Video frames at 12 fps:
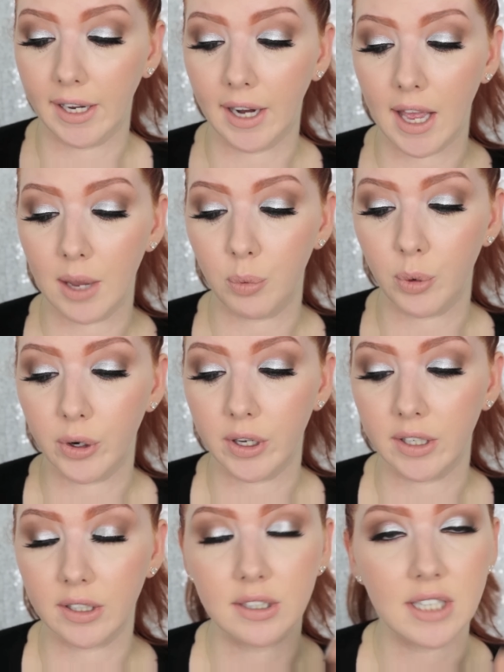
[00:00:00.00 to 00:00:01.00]
and I
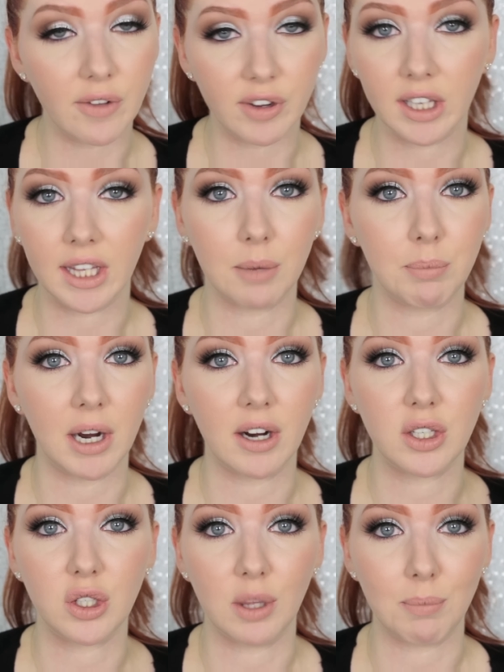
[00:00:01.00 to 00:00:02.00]
would definitely compare
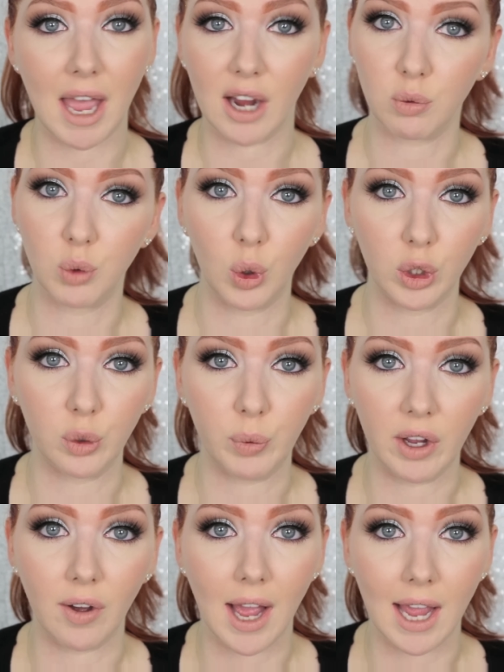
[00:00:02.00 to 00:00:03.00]
it to the MAC Roller
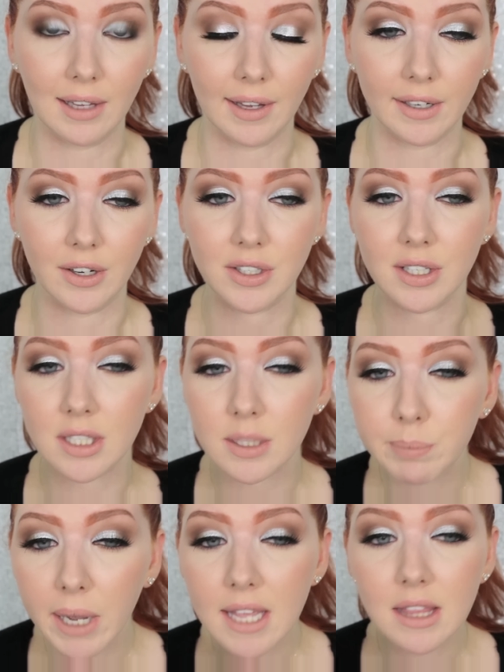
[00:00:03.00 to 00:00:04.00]
Wheel eyeliner,
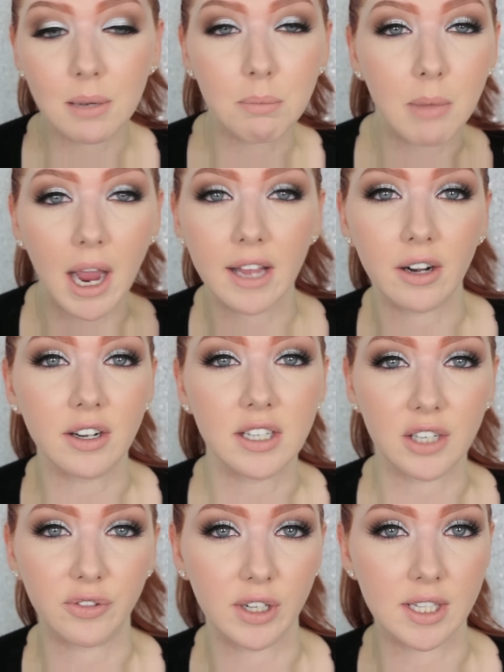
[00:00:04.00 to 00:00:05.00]
despite the minor
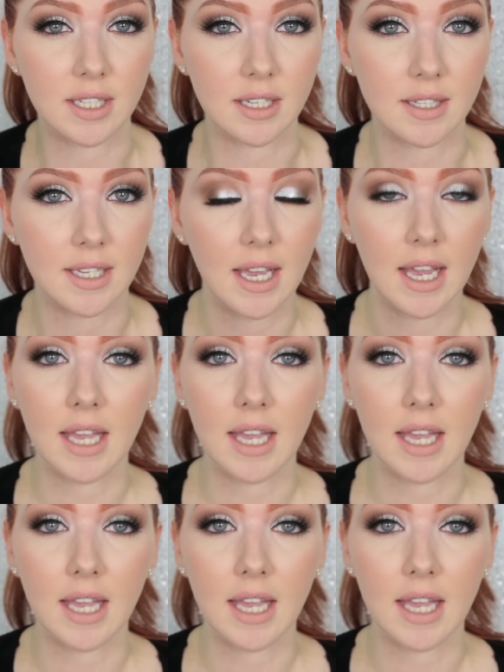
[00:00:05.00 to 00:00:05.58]
differences